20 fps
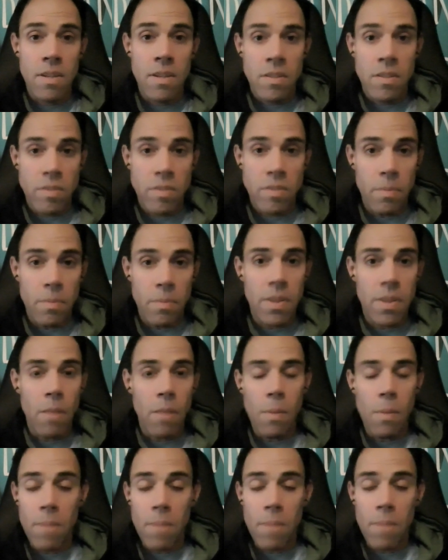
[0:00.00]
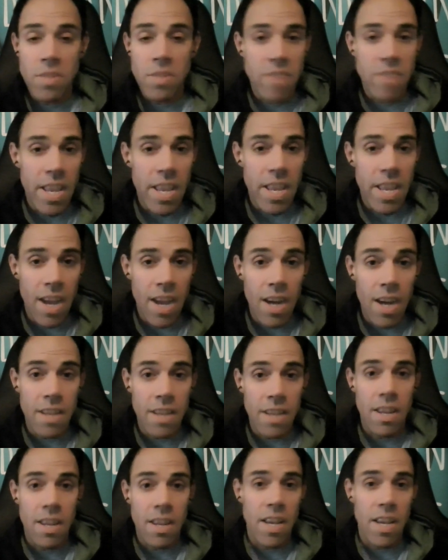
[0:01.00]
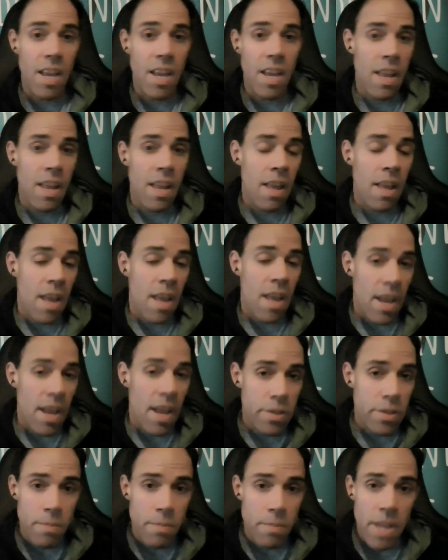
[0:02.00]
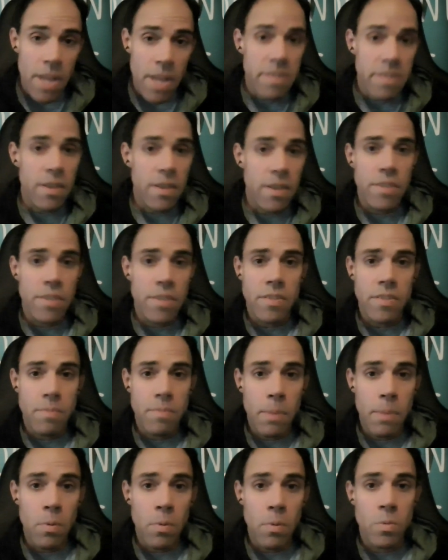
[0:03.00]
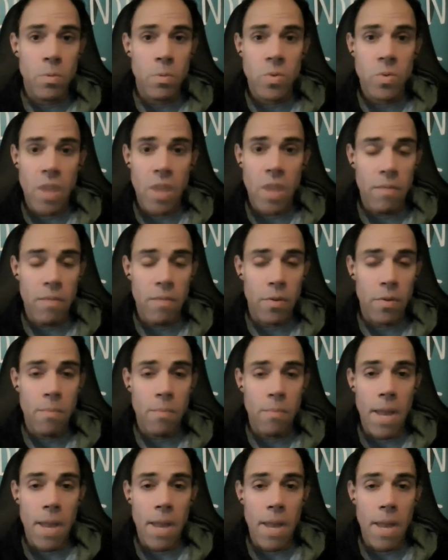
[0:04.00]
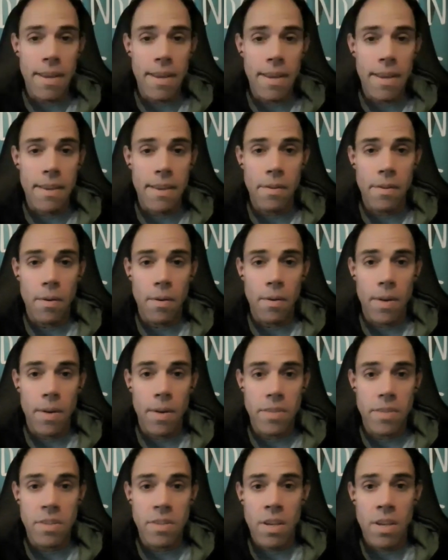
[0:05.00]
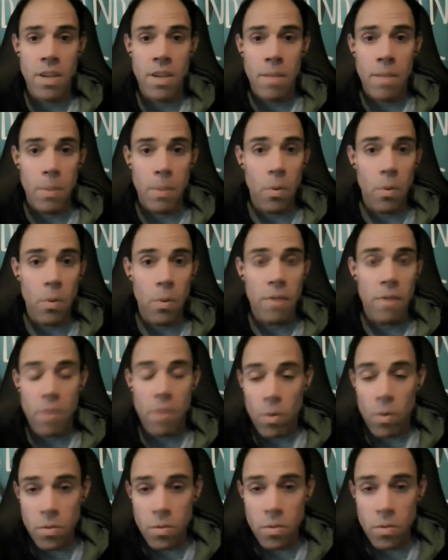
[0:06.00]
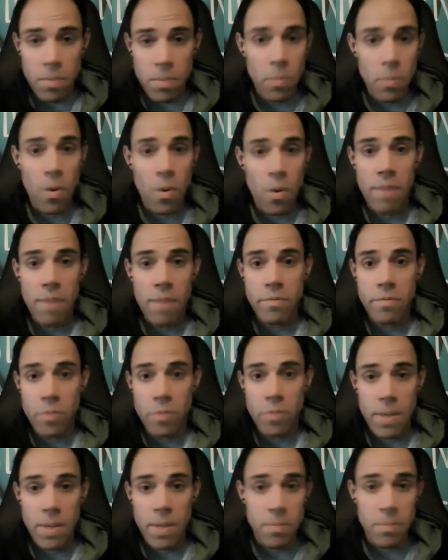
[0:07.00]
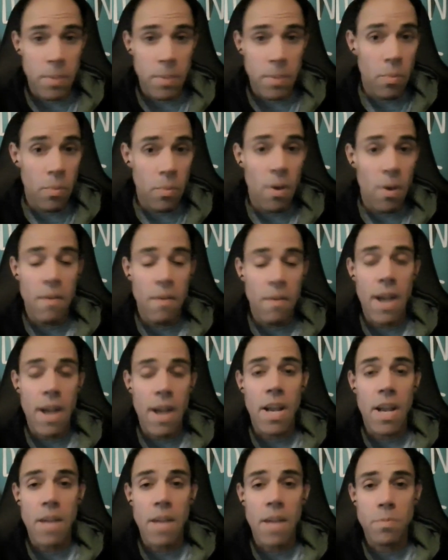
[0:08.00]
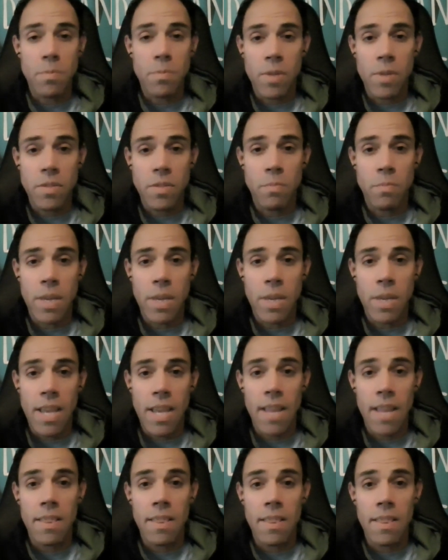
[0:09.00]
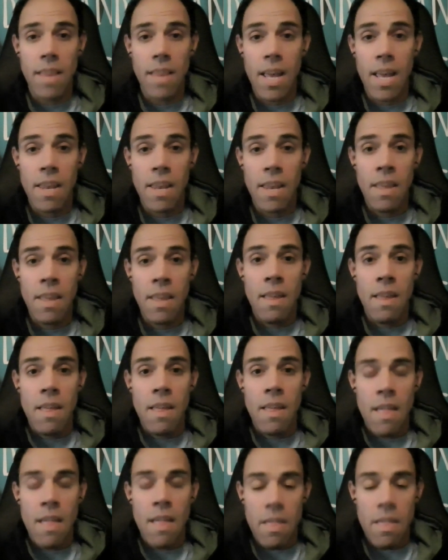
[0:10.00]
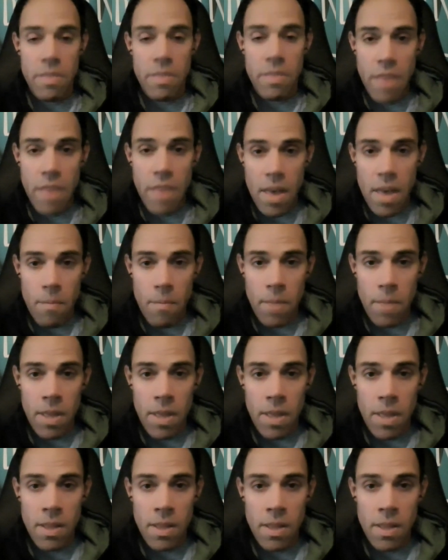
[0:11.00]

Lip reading: something that we must take on as humanitarians, as people who stand for humanity, as people who have goals, people who have dreams, people who have aspirations. We can't let them